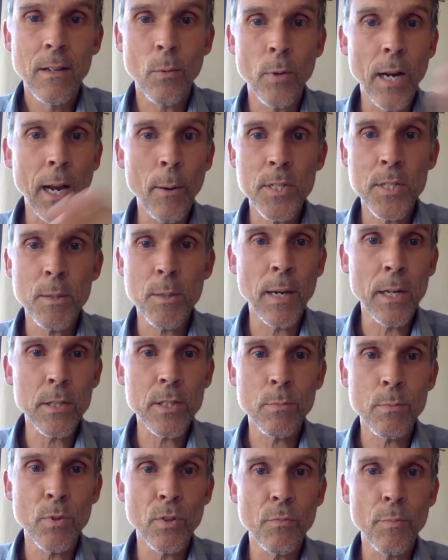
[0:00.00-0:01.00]
when I was
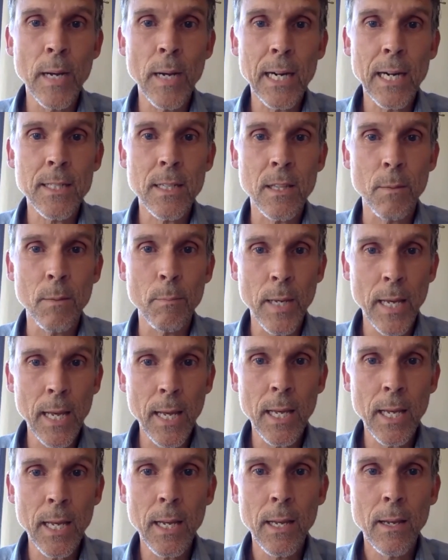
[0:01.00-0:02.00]
about to move back to the
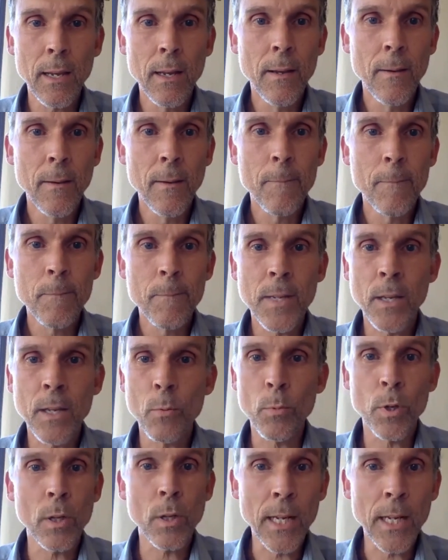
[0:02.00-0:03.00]
Bay
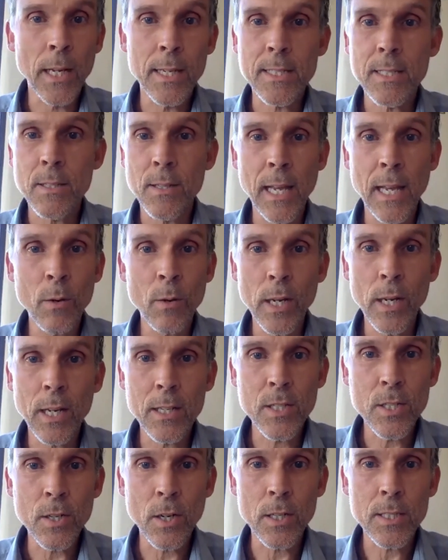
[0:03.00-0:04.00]
and realized, hey, we
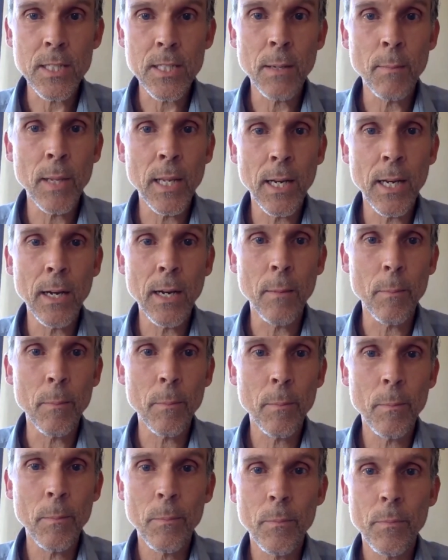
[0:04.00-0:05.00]
could start teaming up
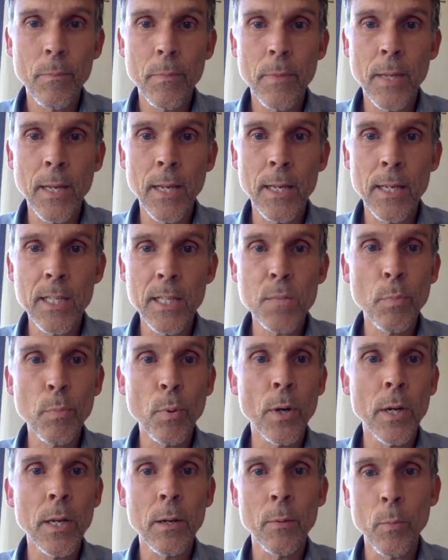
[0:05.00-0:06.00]
at East
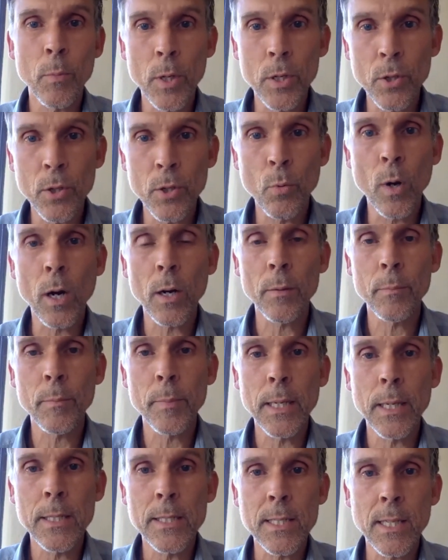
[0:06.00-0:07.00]
Point. And when you
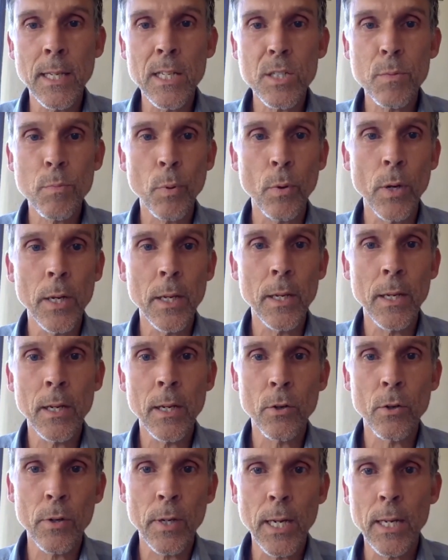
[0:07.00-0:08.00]
welcomed me into East Point,
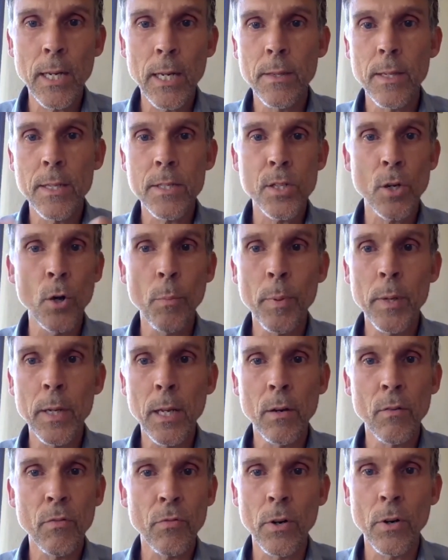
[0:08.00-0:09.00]
it created this
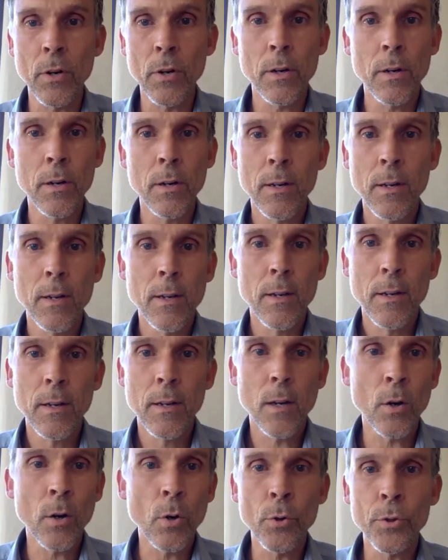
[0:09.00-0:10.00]
opening for
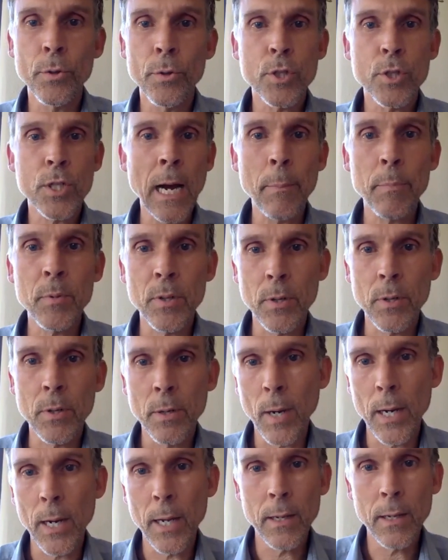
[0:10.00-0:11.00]
a whole new chapter in
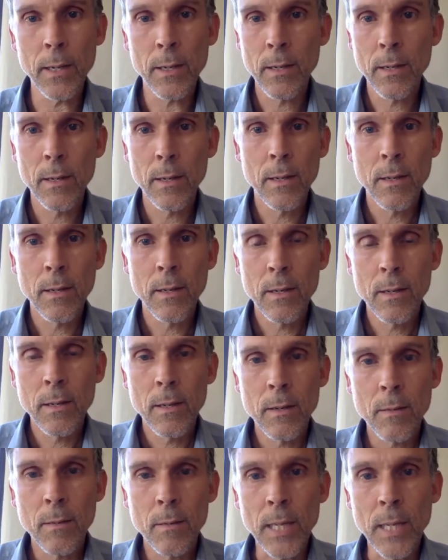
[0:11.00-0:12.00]
my
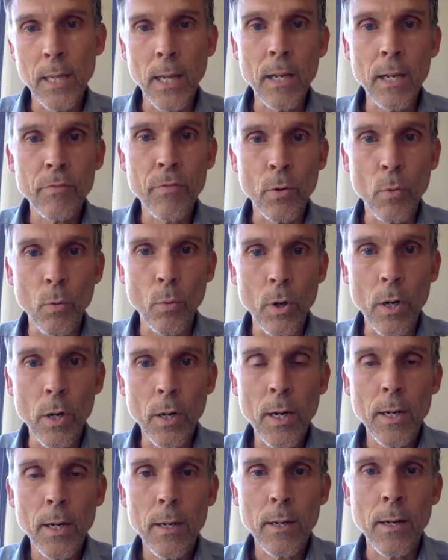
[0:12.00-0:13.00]
life and
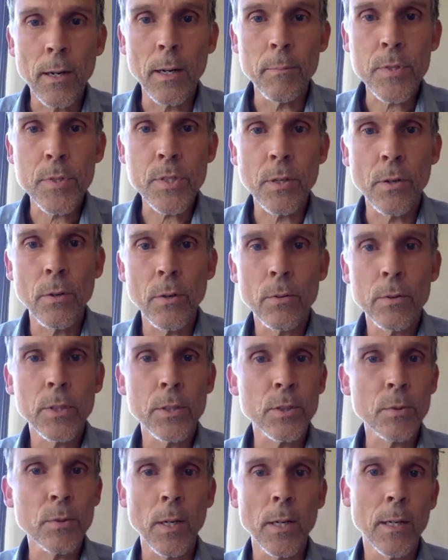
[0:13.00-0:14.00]
work. So
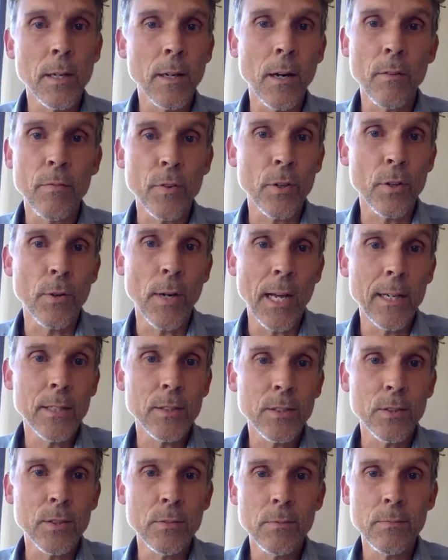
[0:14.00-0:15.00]
just wanting to offer
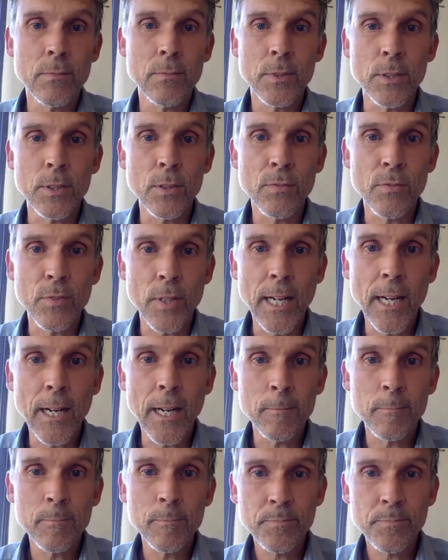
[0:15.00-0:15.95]
gratitude to you for that.